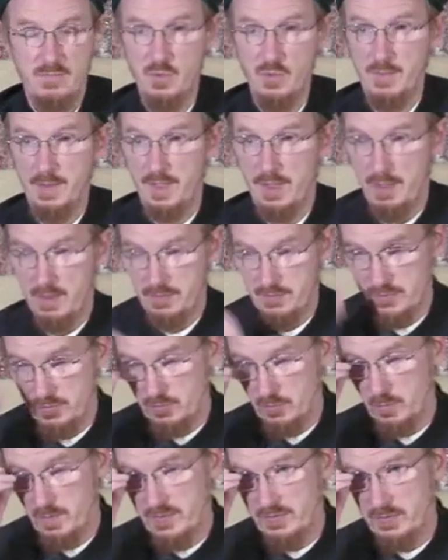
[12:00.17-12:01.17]
human art has
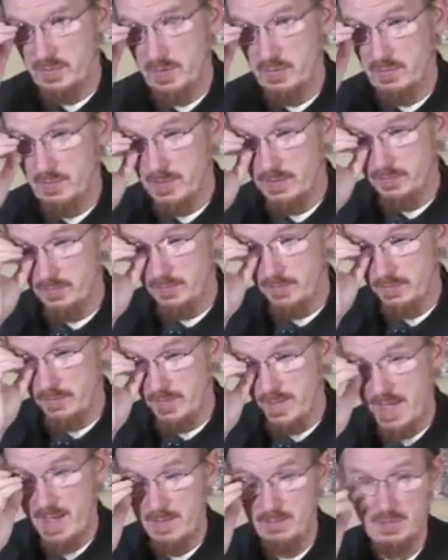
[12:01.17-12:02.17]
always known this, and
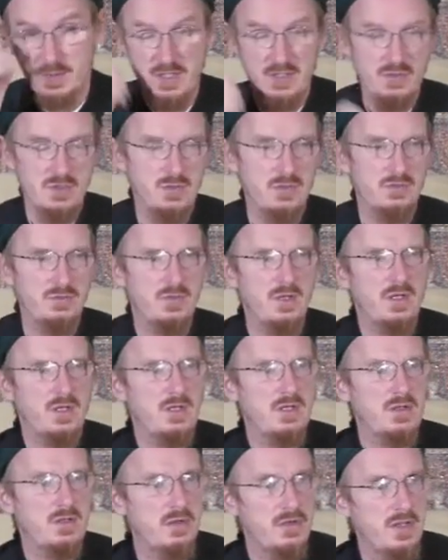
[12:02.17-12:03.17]
the apprehension of
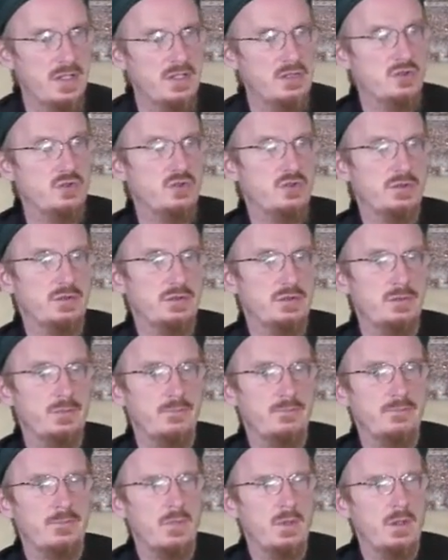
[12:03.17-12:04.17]
nature
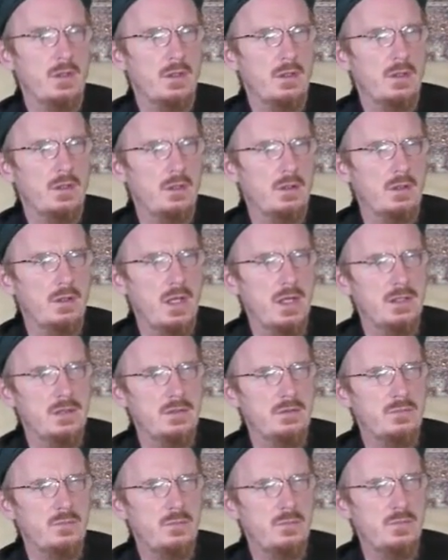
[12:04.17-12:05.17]
and
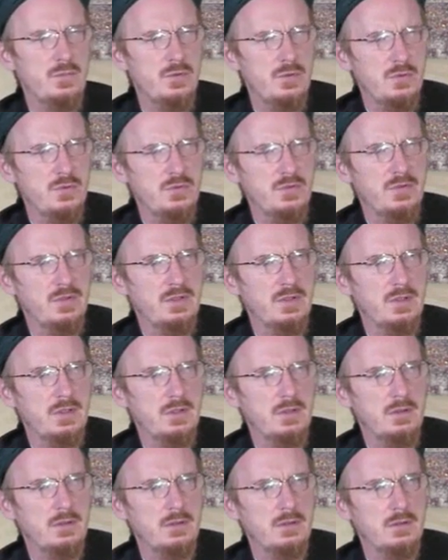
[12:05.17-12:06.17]
of
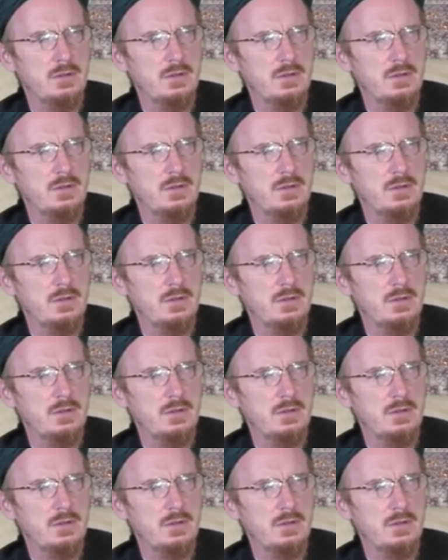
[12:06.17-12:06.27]
beauty